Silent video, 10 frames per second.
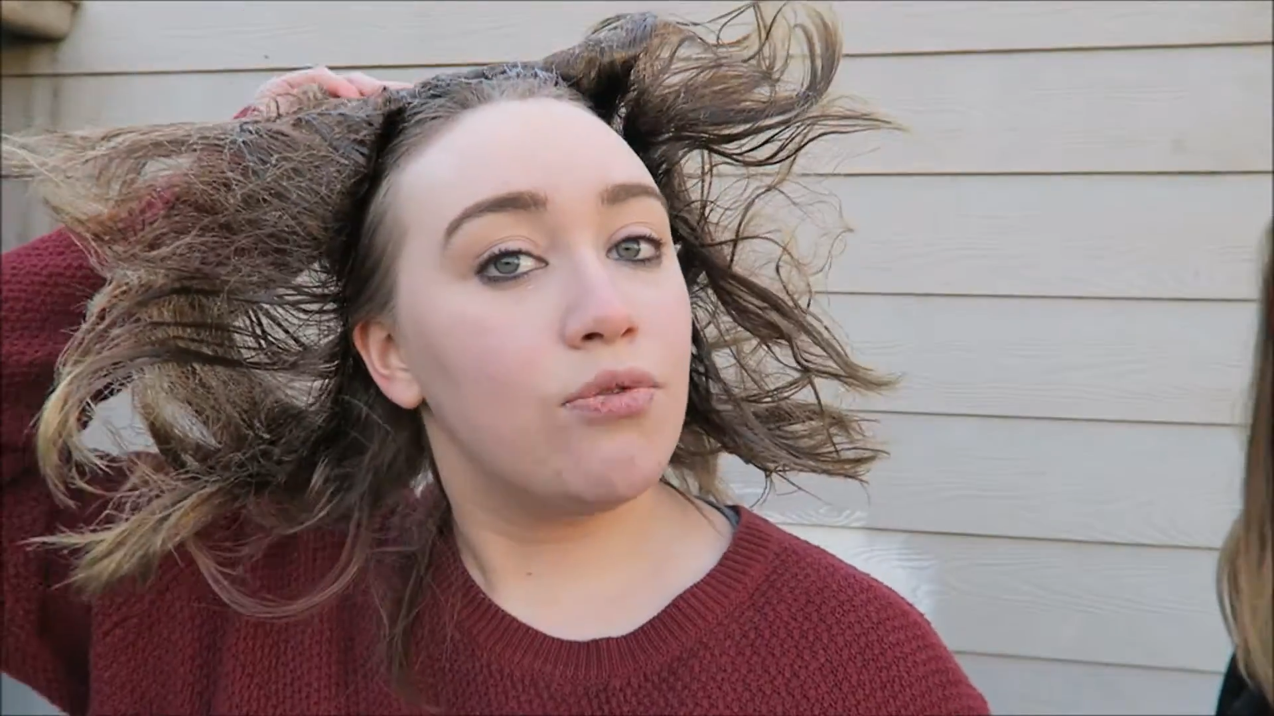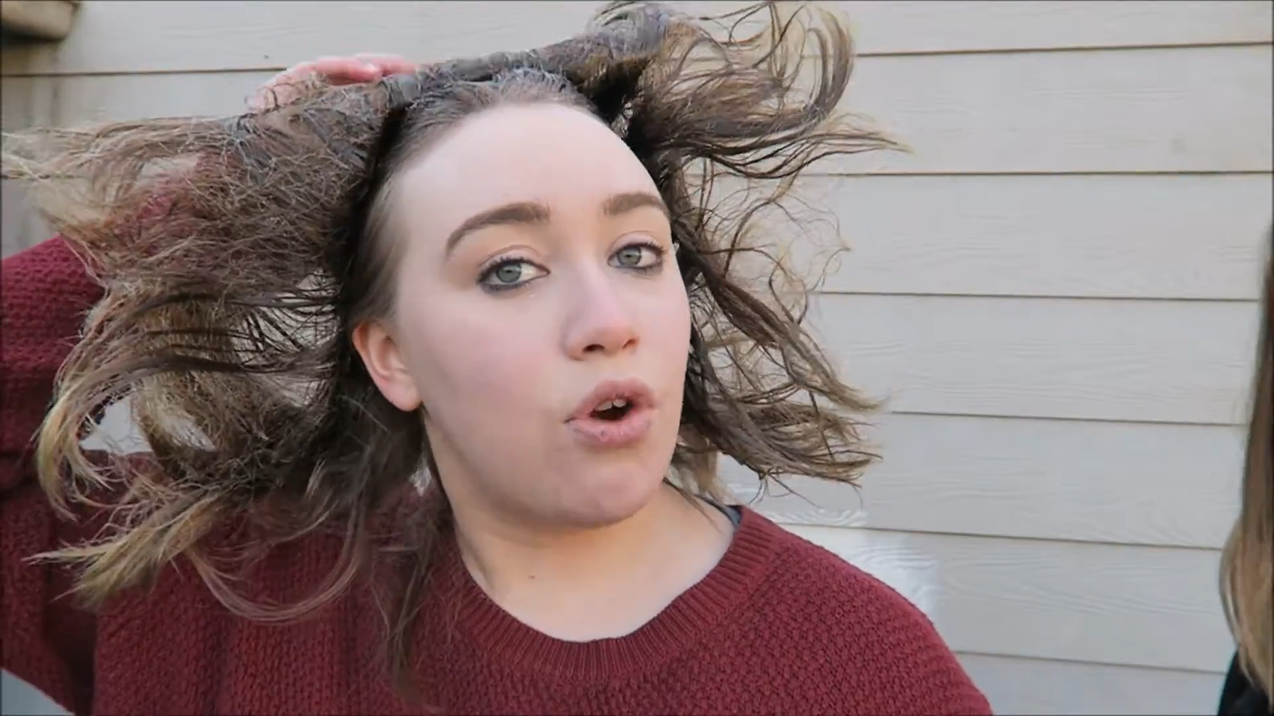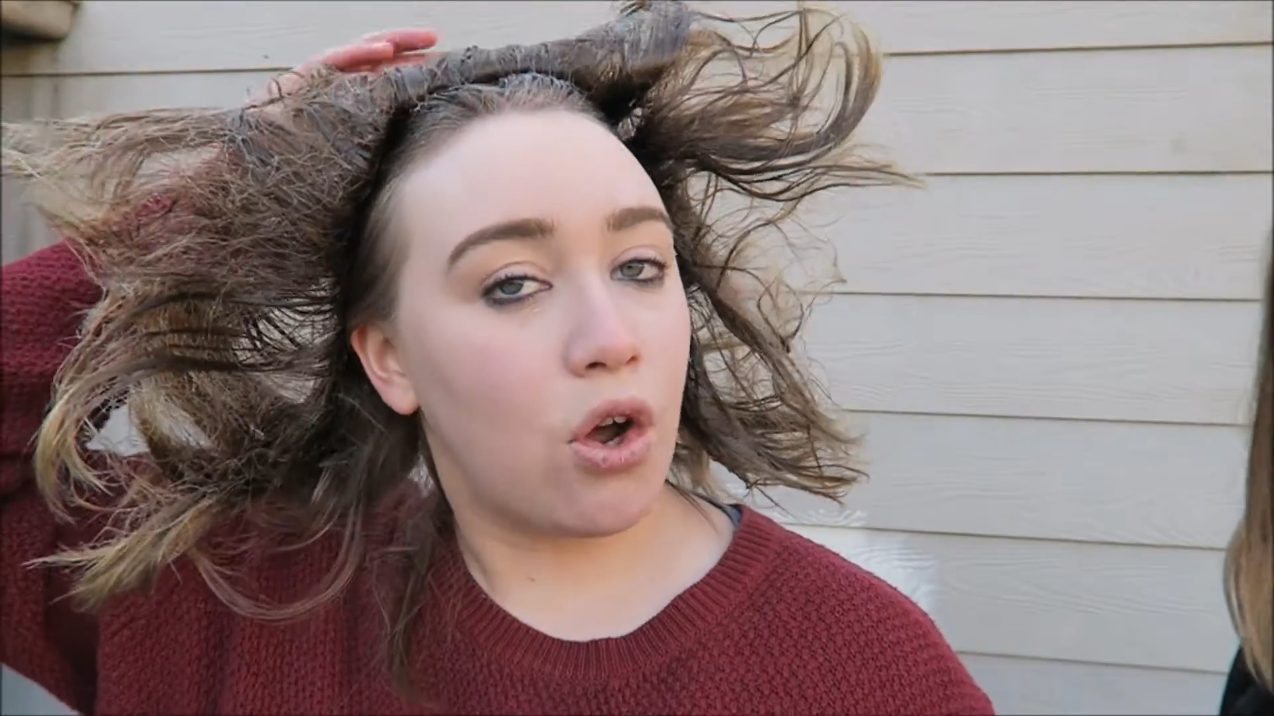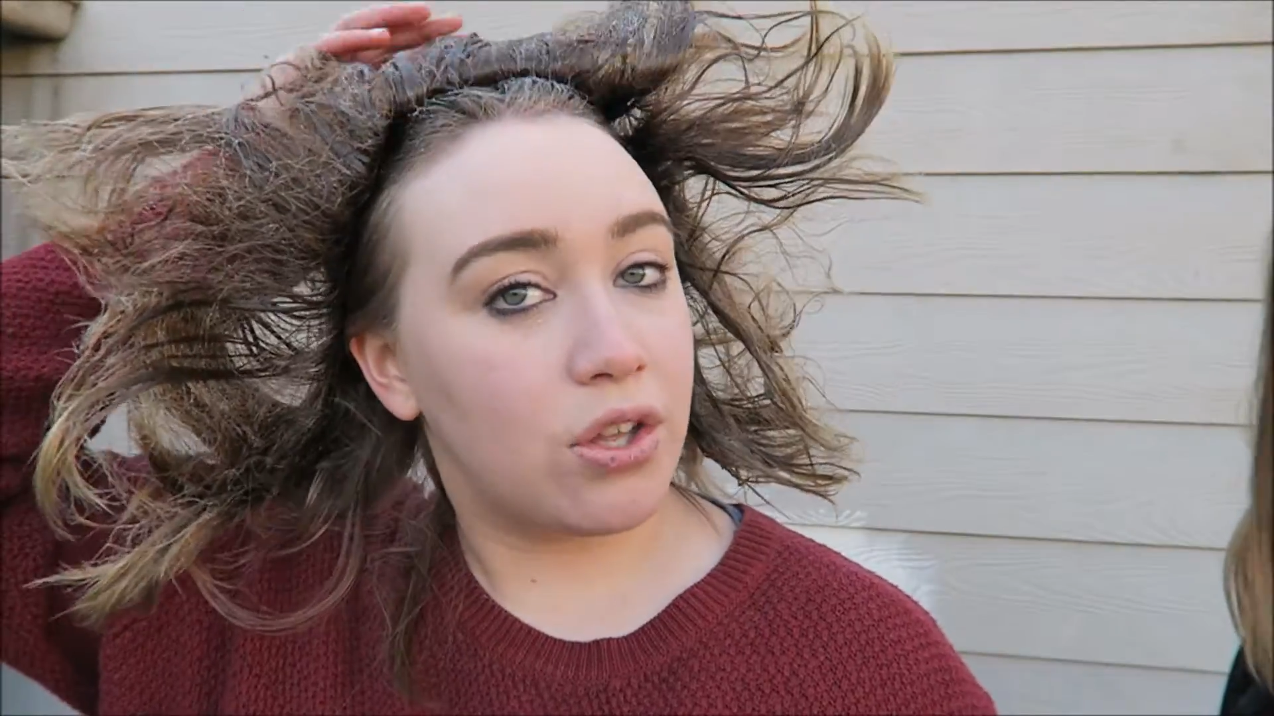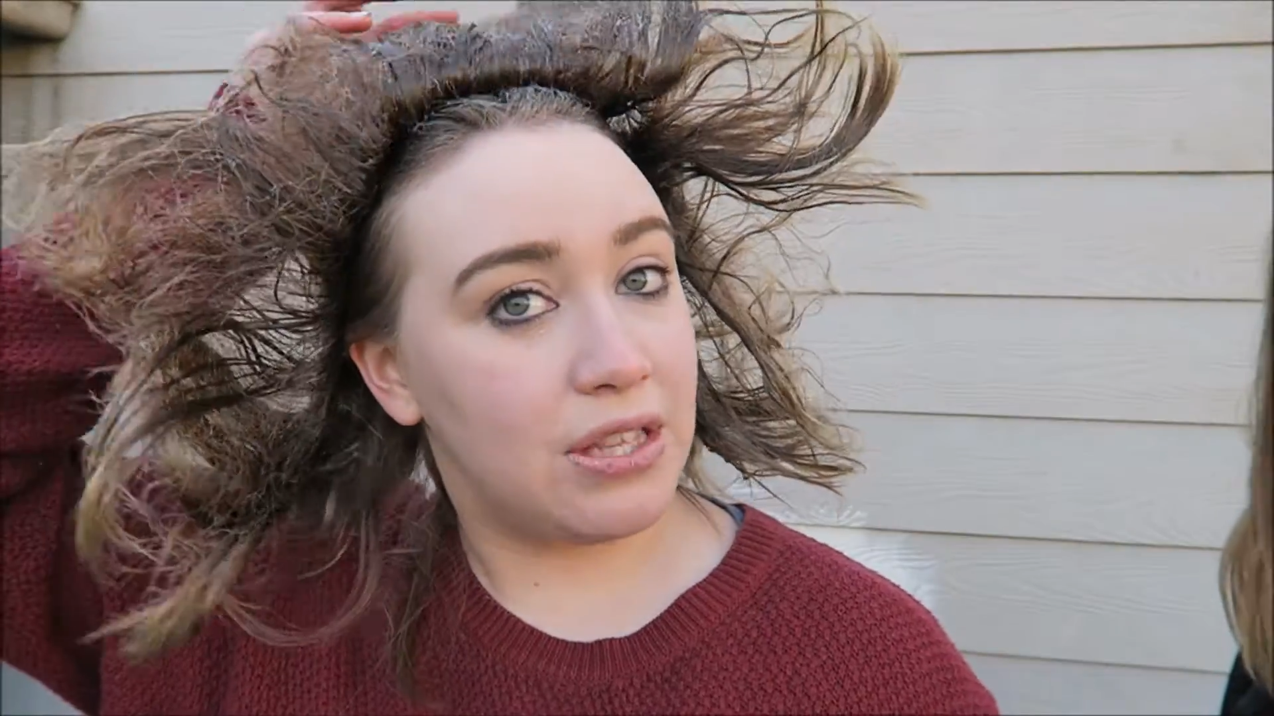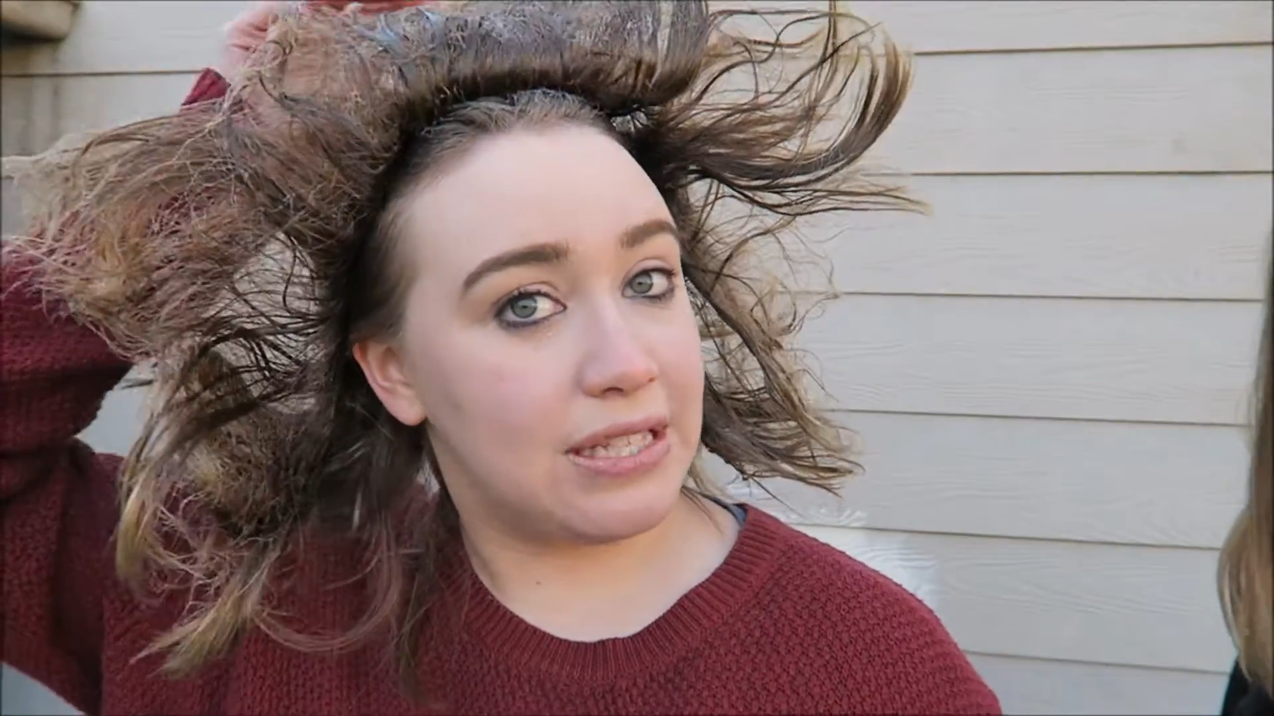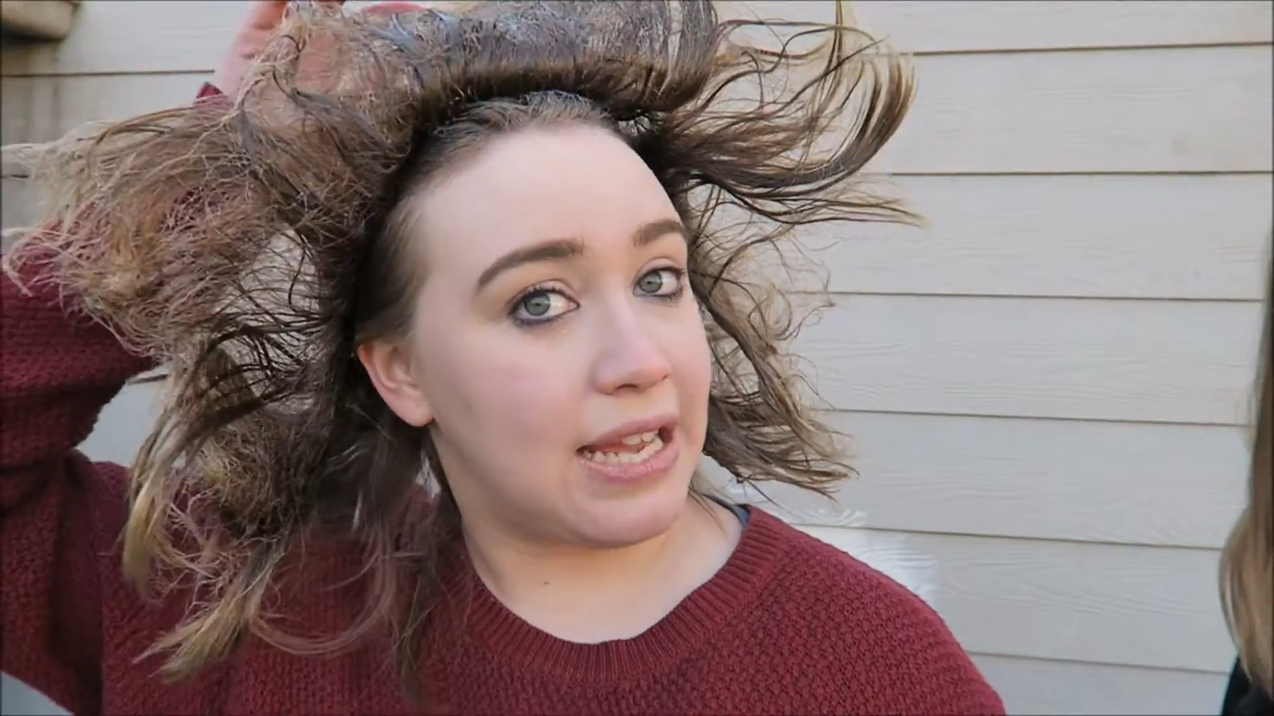rock this